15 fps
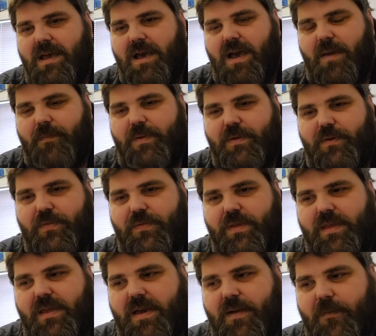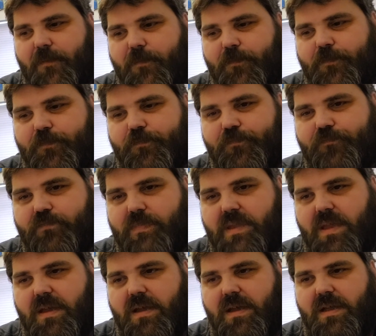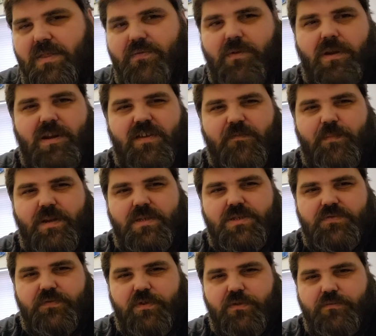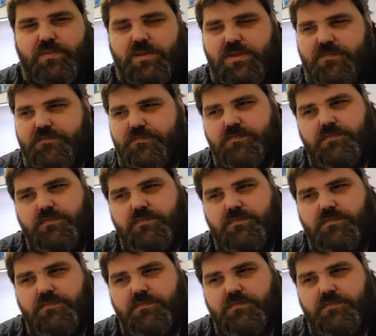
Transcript: I build the Royal Life miniature rooms,